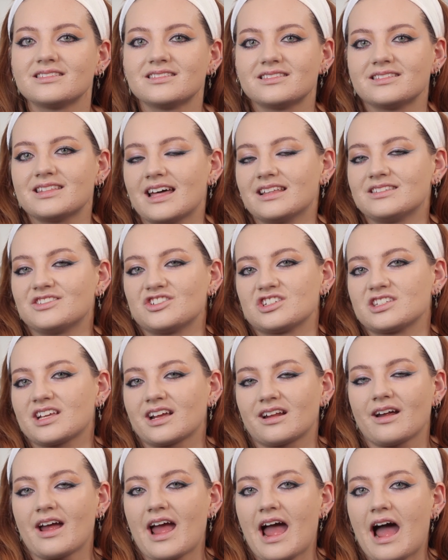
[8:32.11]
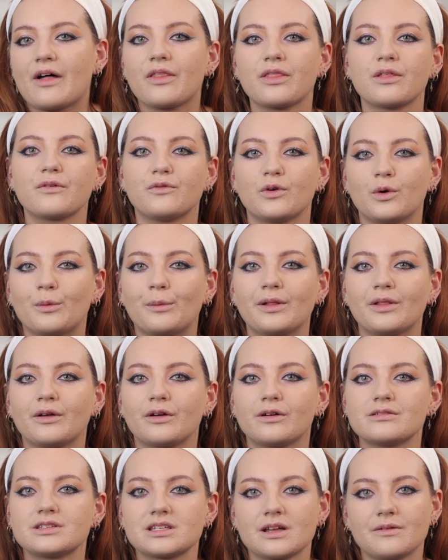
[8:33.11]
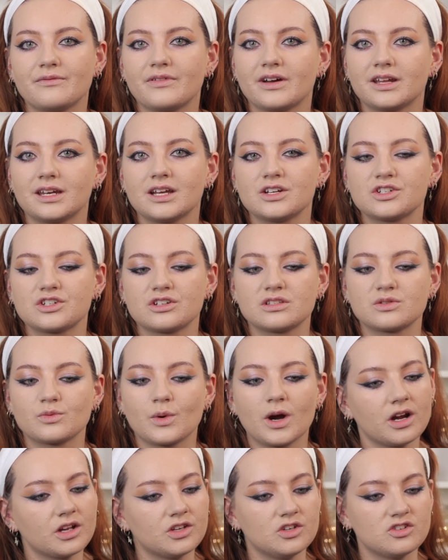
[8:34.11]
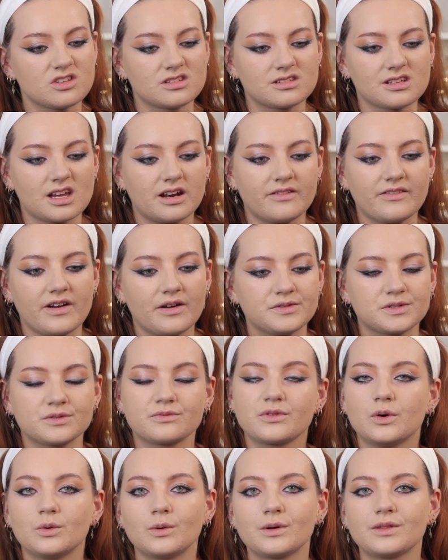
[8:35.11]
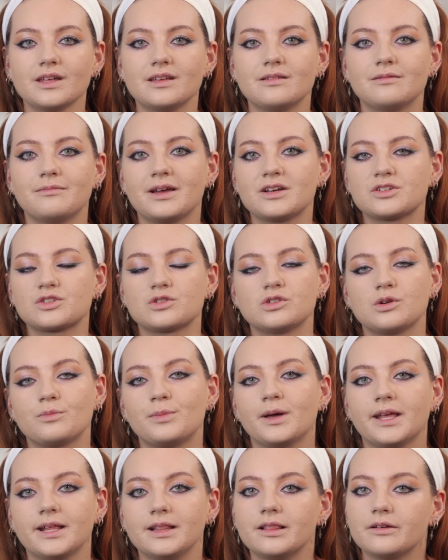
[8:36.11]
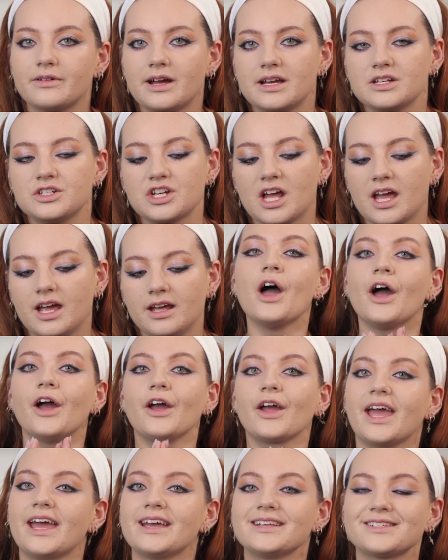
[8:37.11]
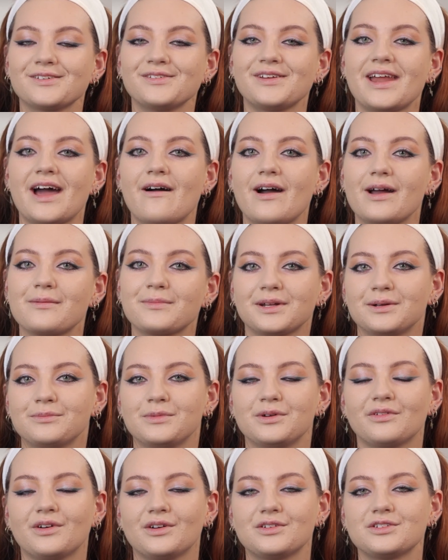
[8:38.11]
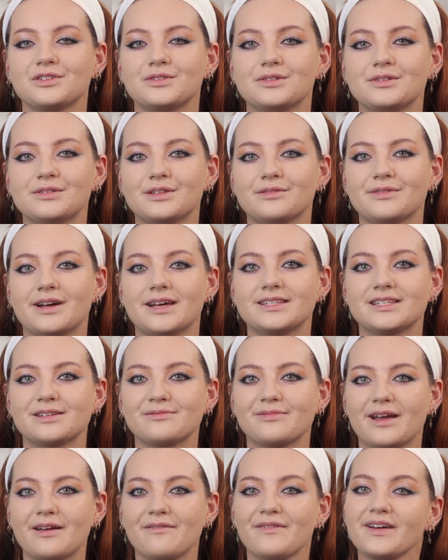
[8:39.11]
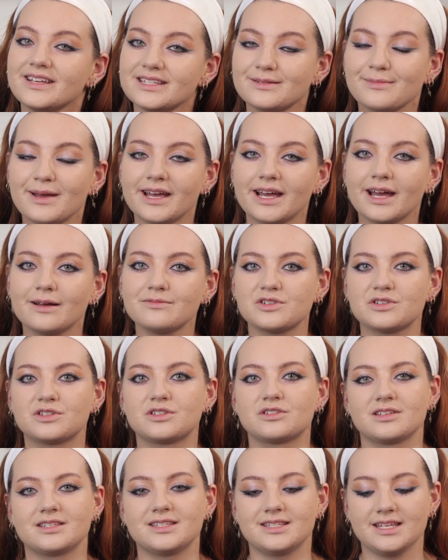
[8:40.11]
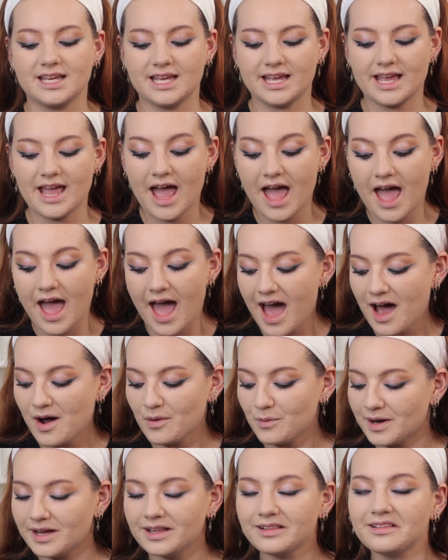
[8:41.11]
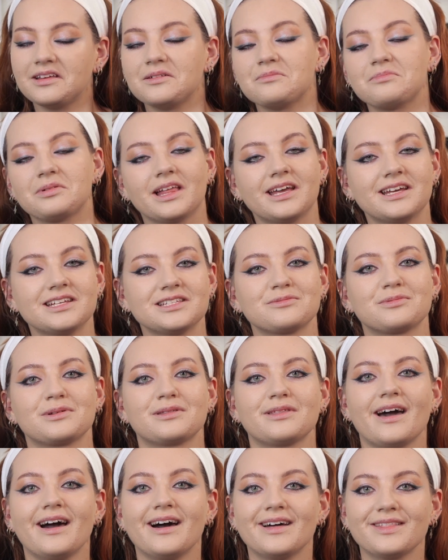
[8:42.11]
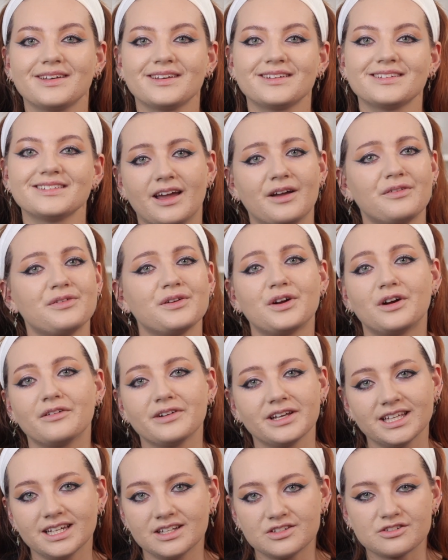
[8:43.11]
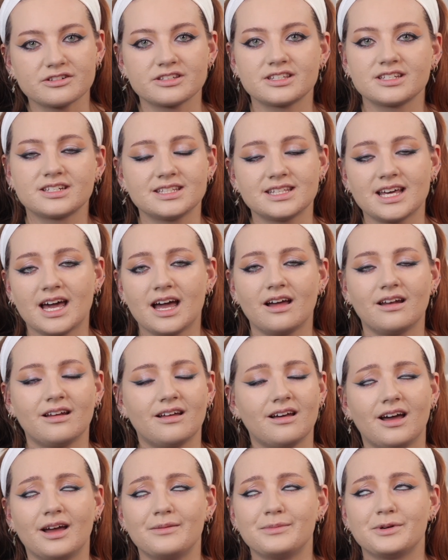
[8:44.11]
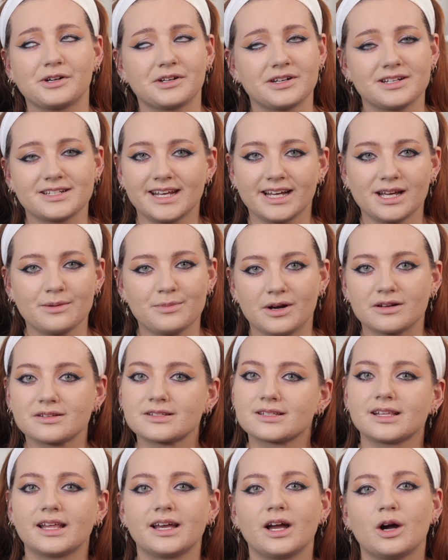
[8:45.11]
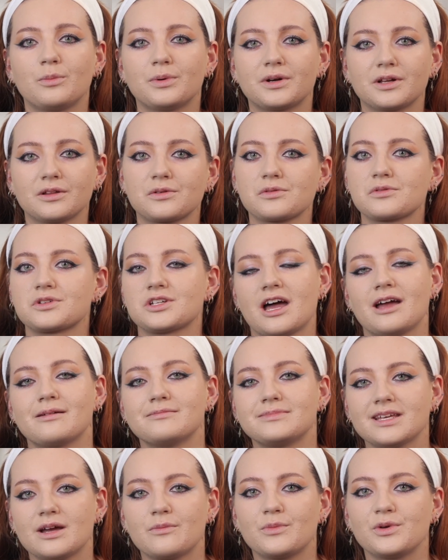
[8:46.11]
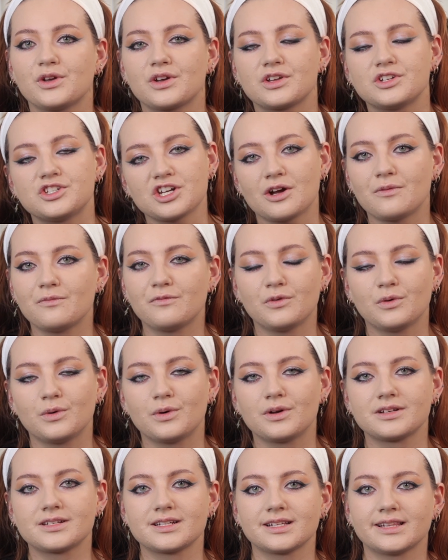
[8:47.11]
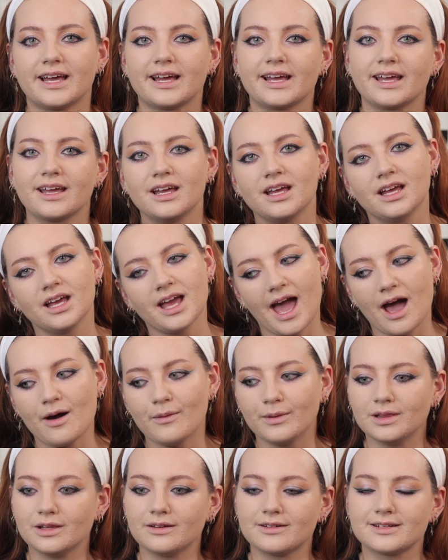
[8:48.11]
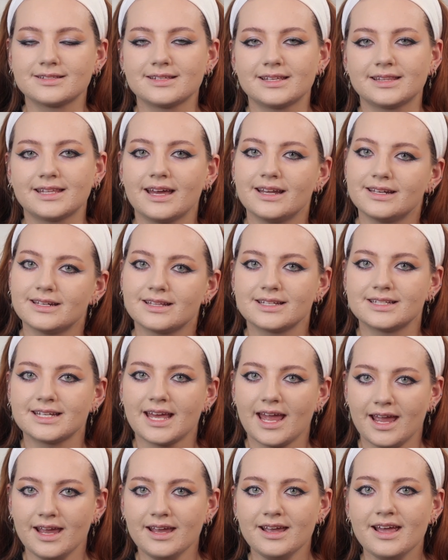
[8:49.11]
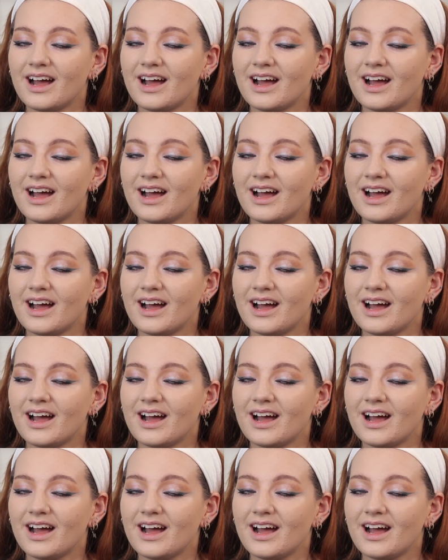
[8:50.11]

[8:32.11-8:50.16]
That's just like how the formula of some foundations work. You just kind of have to roll with it and make sure you're picking the right shade. Okay, so now I'm gonna move on to the rest of my face makeup just to see how well it plays with others. If you're not really interested in that, I'm not gonna take it personally. I'll put a little timestamp where you can jump forward to like how it looks at the end of the day.